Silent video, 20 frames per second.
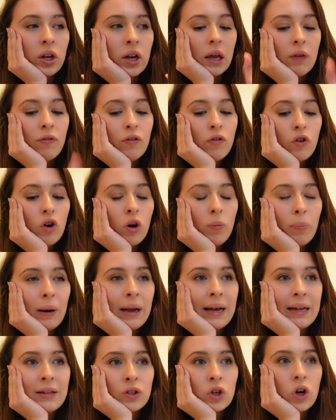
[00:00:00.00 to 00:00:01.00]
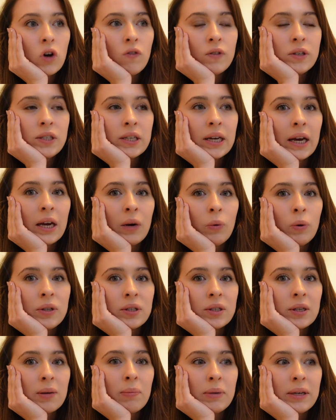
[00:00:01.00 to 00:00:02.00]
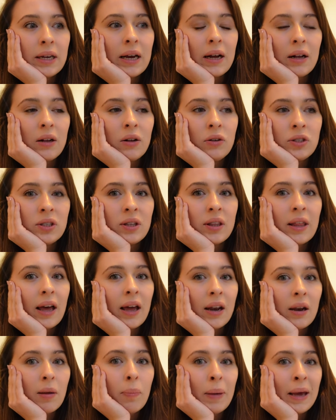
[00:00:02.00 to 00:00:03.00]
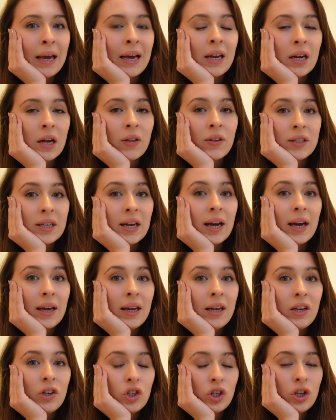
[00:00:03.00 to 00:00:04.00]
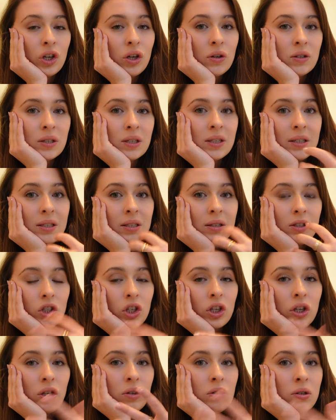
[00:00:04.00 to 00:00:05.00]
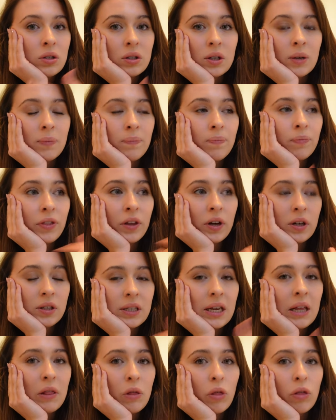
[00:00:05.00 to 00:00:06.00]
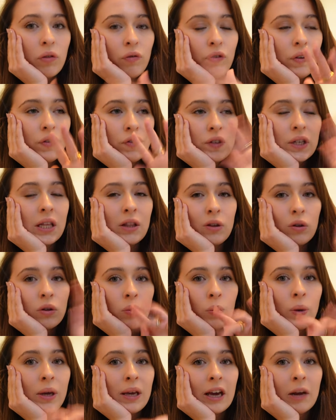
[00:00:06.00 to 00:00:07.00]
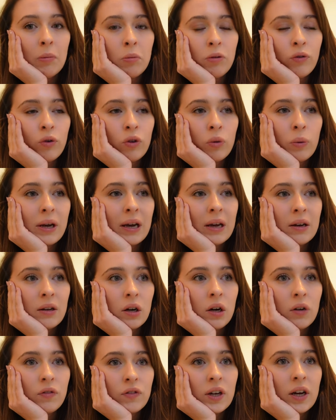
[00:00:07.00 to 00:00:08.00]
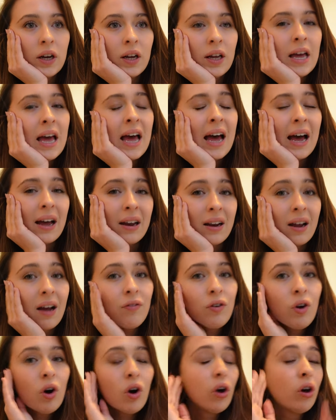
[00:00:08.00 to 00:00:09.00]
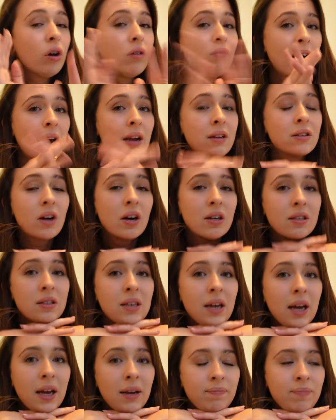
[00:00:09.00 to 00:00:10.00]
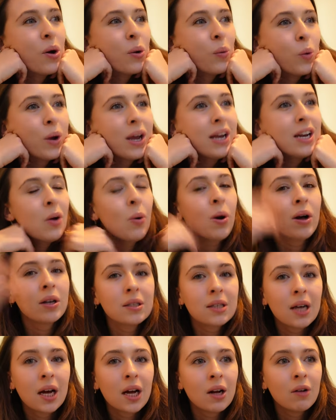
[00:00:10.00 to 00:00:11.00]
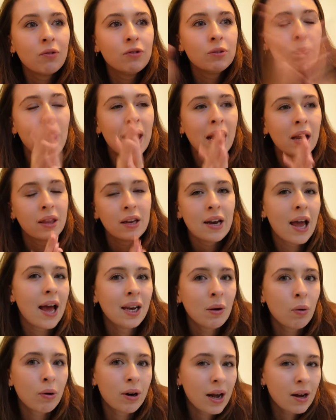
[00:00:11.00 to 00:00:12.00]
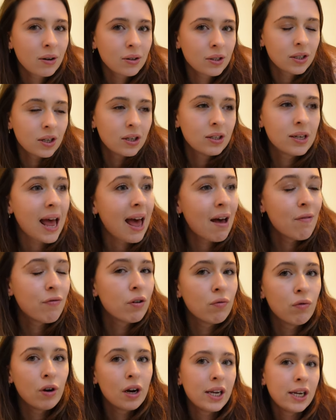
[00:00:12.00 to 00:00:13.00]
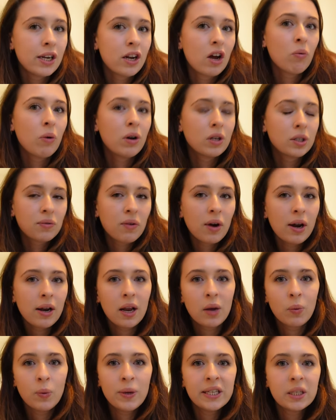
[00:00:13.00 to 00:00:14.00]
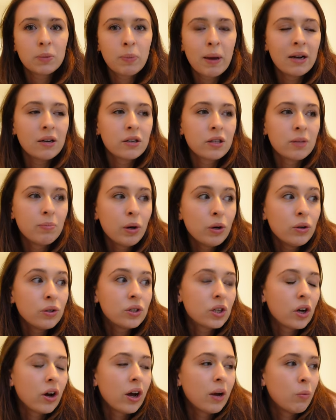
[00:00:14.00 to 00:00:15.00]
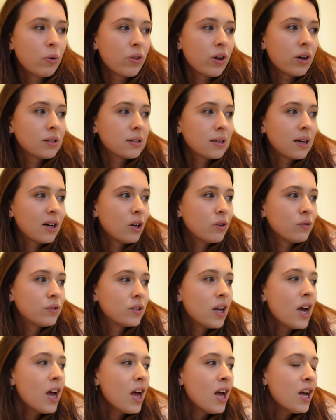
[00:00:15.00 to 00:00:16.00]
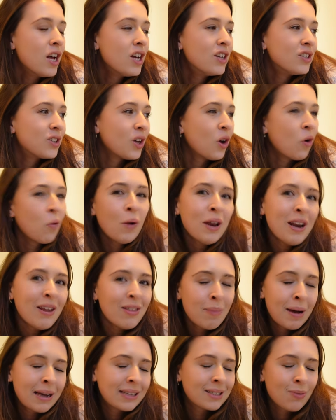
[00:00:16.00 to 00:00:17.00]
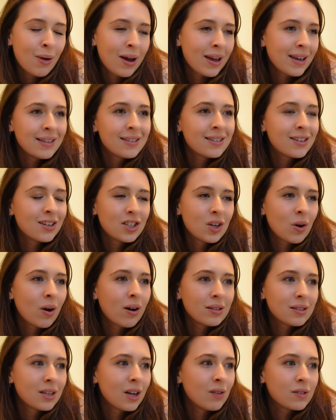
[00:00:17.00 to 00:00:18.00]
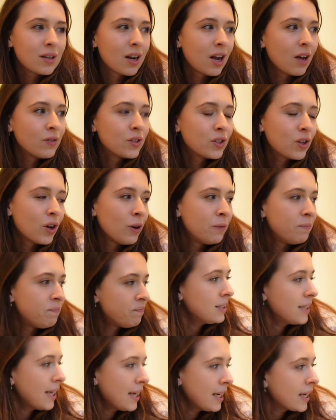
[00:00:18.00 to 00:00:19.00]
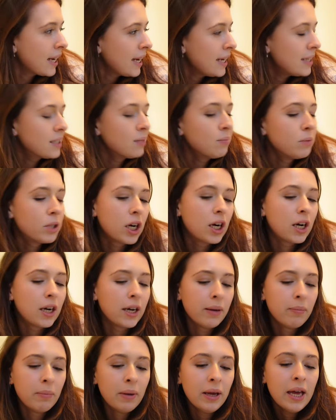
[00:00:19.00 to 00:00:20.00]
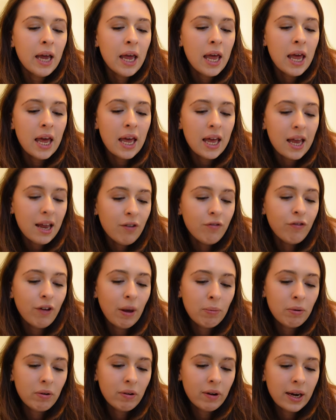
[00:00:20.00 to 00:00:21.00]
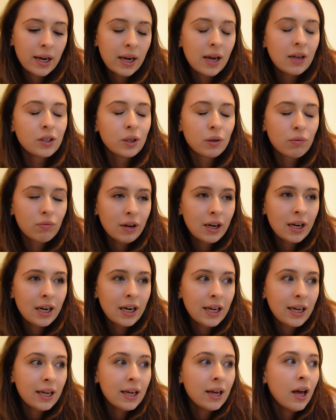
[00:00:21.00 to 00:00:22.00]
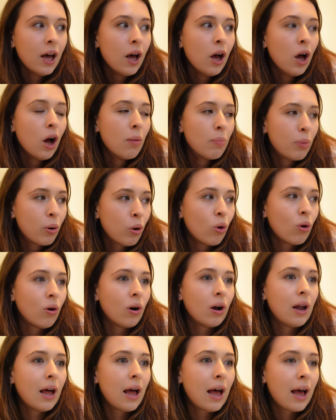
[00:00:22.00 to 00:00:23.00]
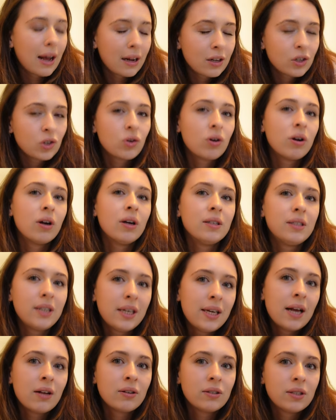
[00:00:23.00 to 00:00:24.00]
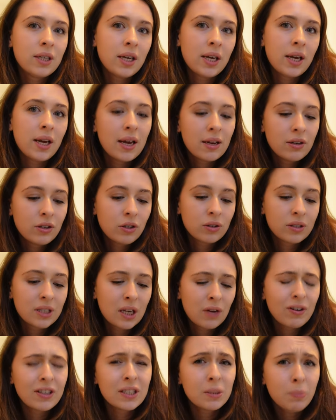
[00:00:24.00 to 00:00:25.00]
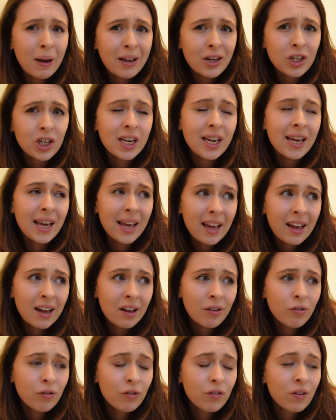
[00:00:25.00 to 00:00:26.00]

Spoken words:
if you've got plans on the day with somebody else, then pick another day, choose the 13th or the 15th or the weekend before, the weekend after, and have your own Valentine's Day. We know ourselves better than anyone else could ever really know us, right? Like, we spend the most time with ourselves. So we know the best ways to show ourselves love. So dedicate some time in February to really pour extra TLC into yourself, especially if